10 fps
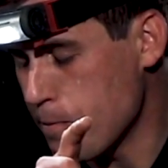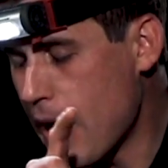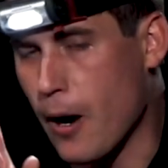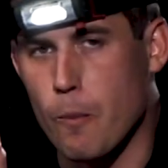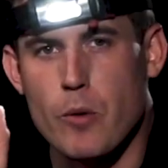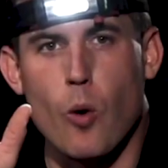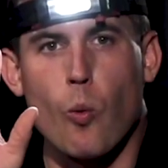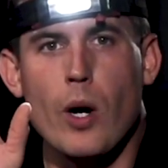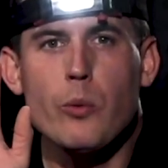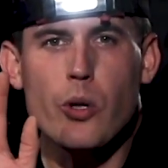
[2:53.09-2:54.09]
Now,
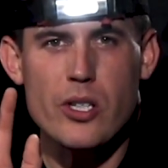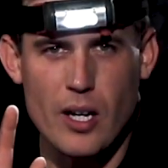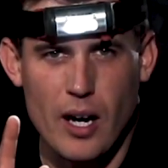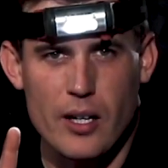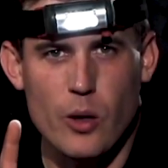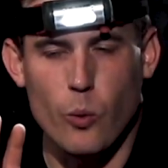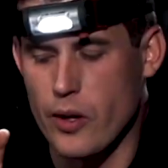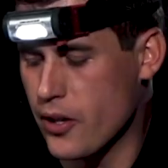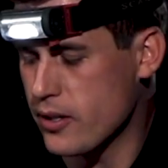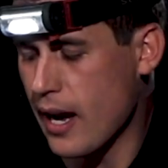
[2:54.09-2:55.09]
when we're done
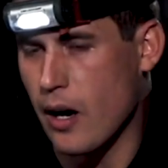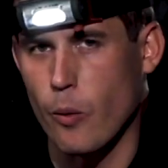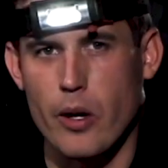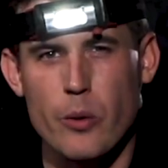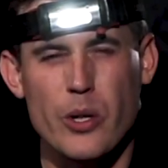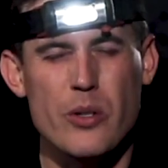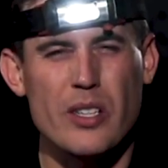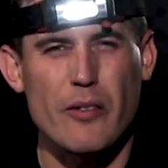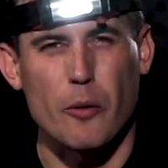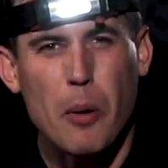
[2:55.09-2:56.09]
with the towel, whether we're using
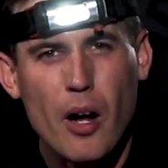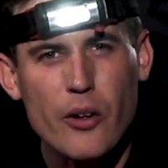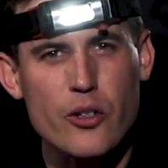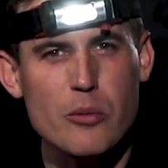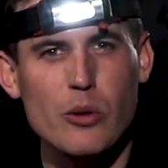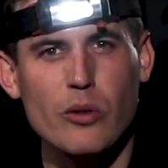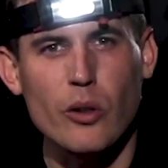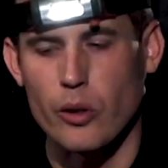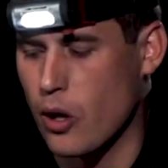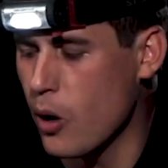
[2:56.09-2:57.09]
it for polish removal
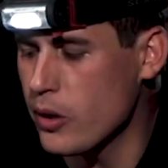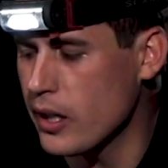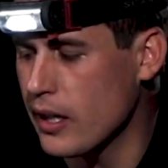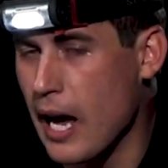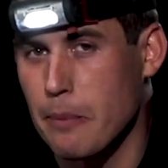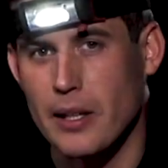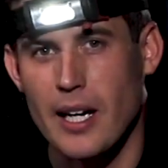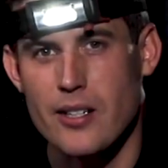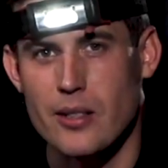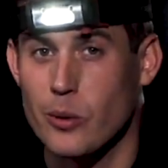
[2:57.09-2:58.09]
or coating
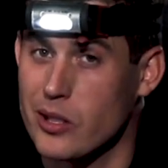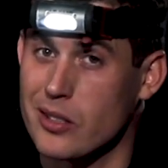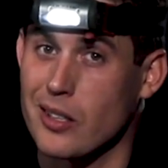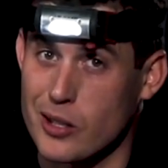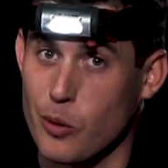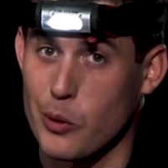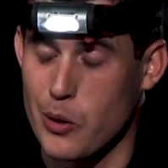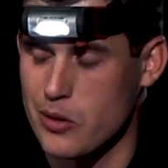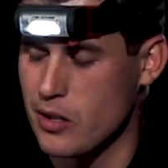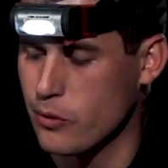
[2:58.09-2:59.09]
application, which is also what we
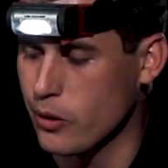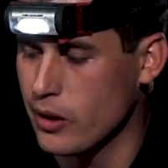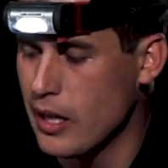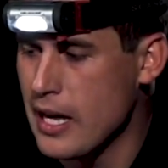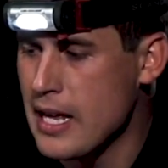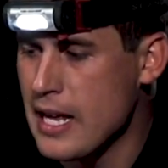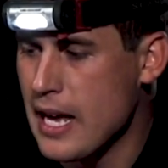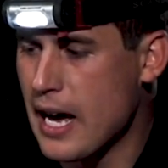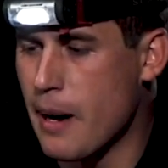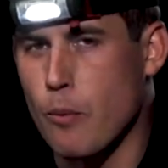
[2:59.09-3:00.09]
use these for,
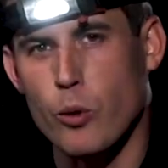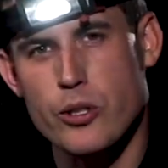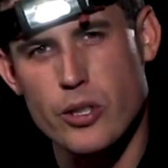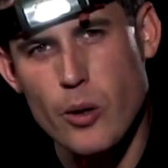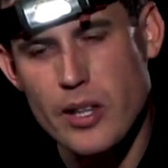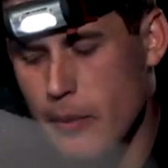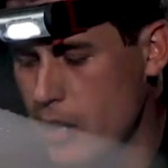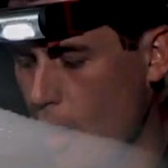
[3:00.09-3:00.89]
we'll soak them in